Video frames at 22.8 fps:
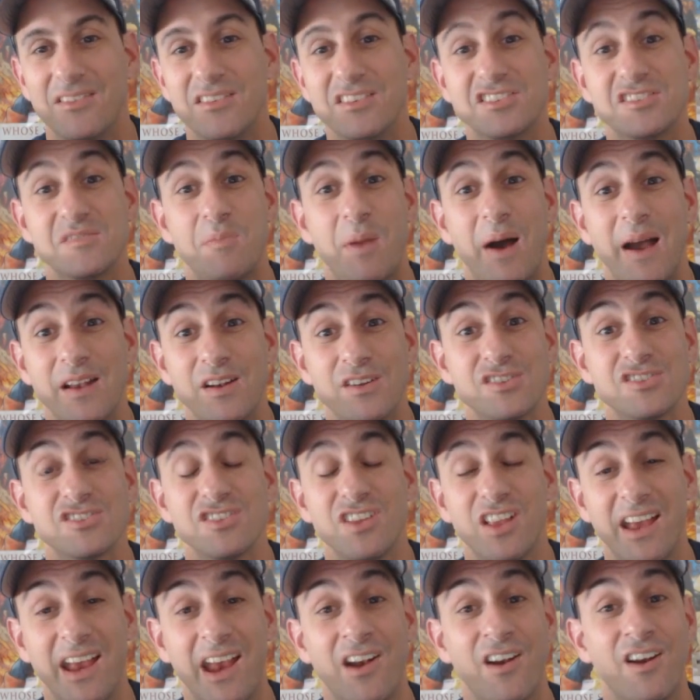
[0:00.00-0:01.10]
the
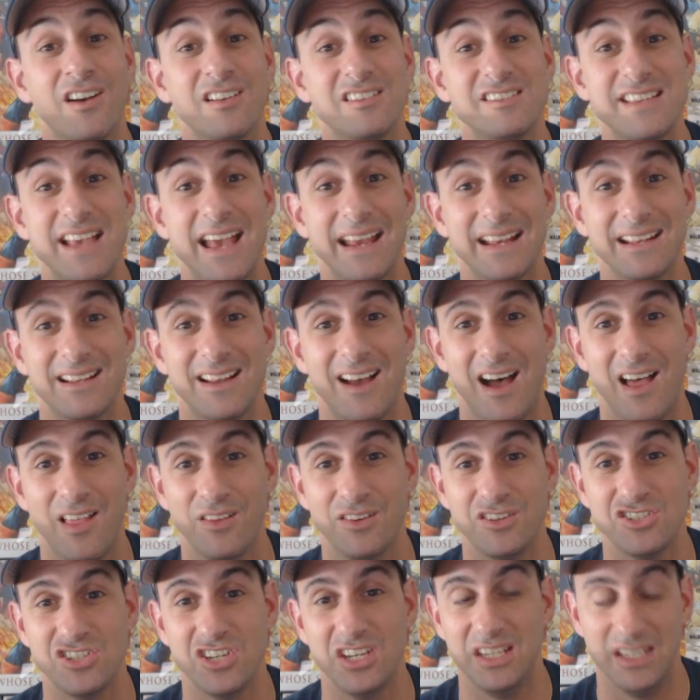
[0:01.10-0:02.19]
Spider-Slayer
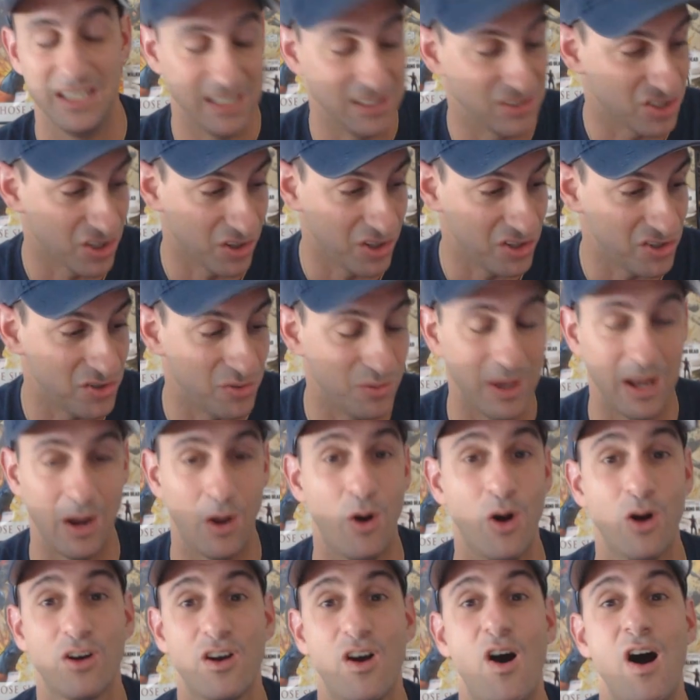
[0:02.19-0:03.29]
technology. He's going to do at
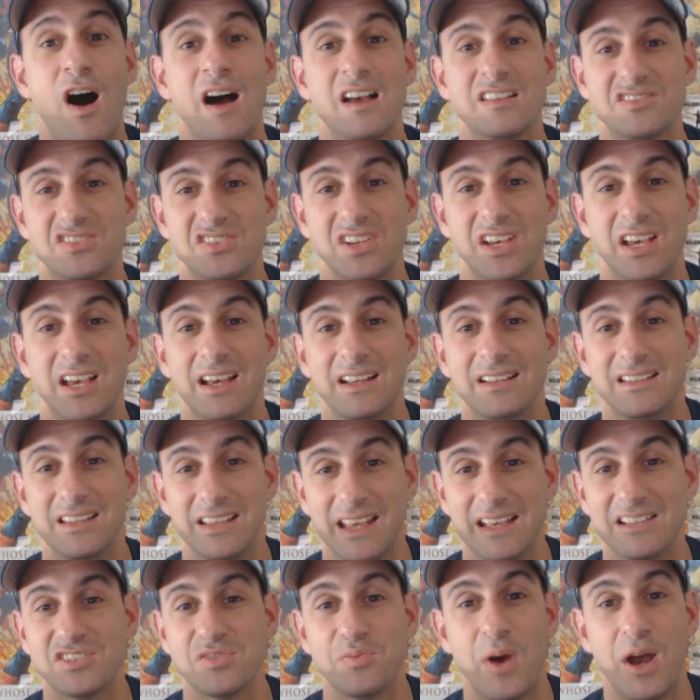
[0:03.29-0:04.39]
all costs to
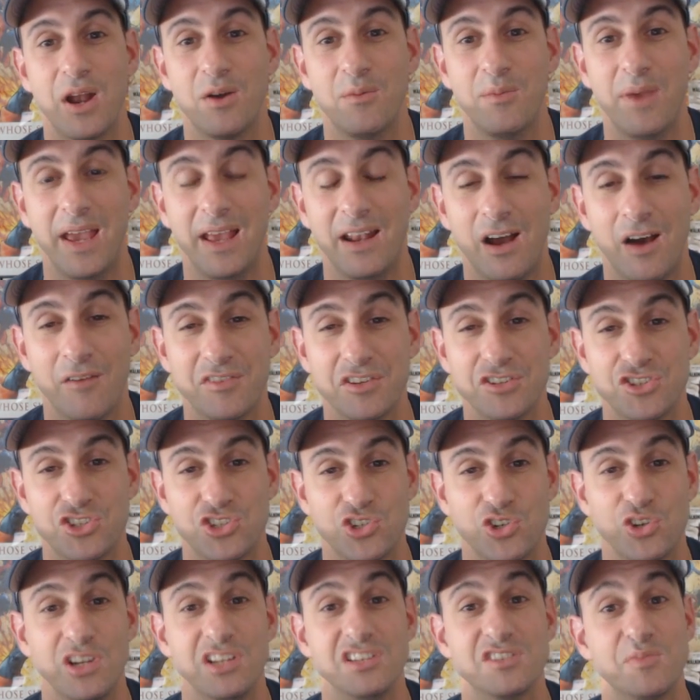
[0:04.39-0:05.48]
get Spider-Man off the
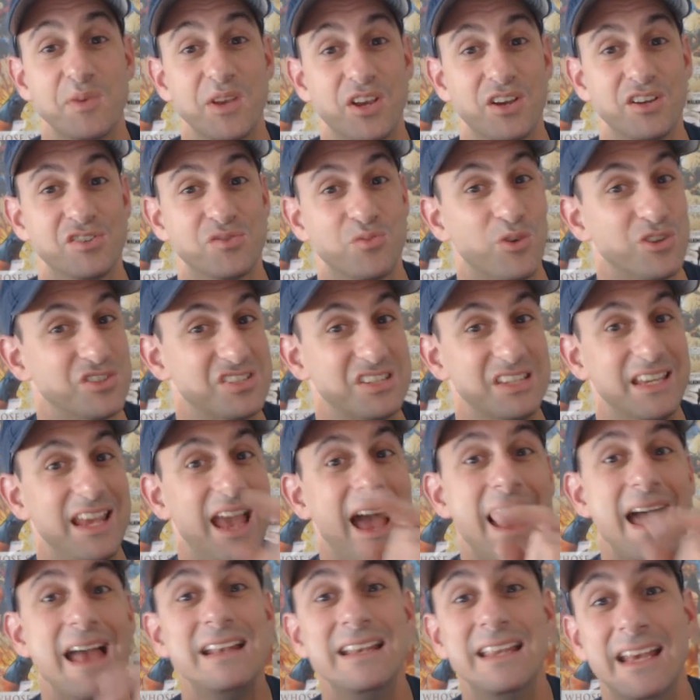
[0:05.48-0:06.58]
streets, because once
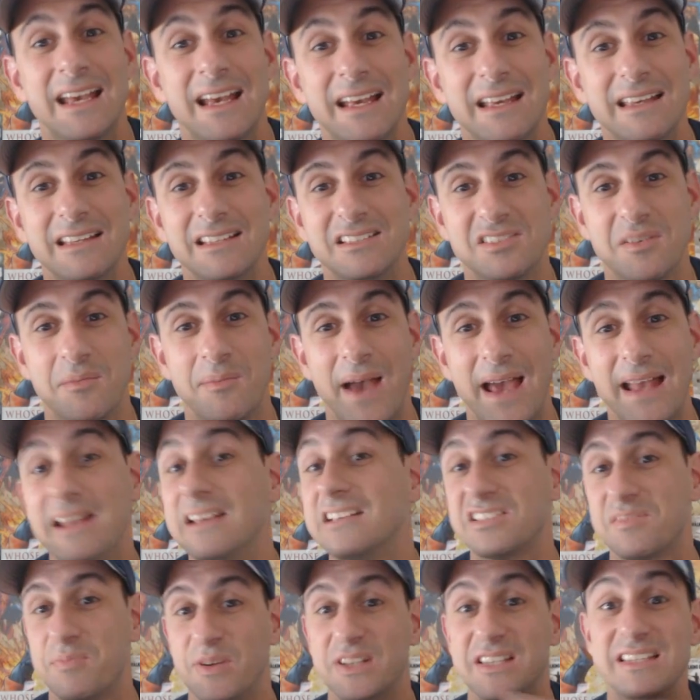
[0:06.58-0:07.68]
again, he's a
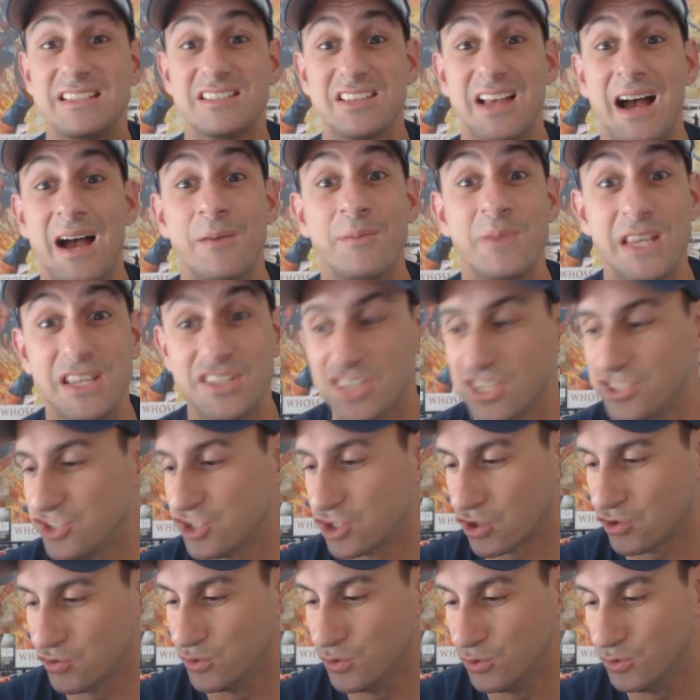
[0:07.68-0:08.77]
menace, but this time he's a
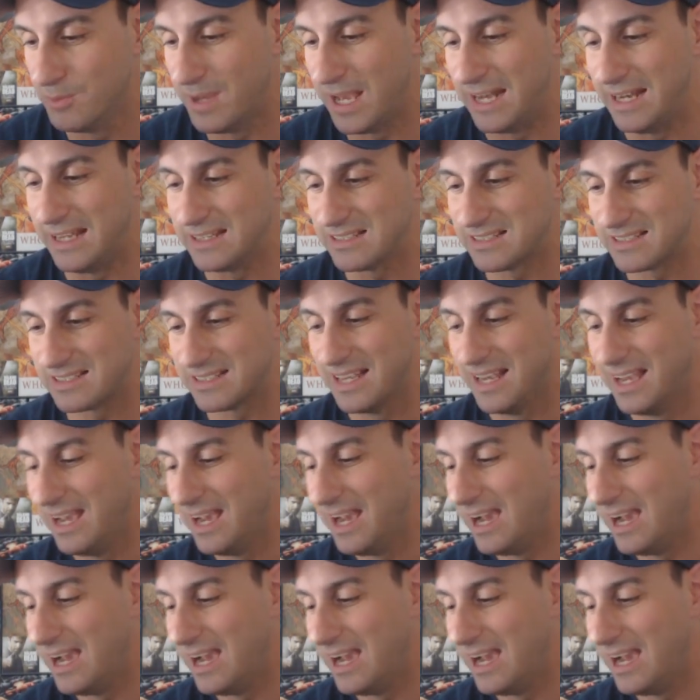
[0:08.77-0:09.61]
true menace.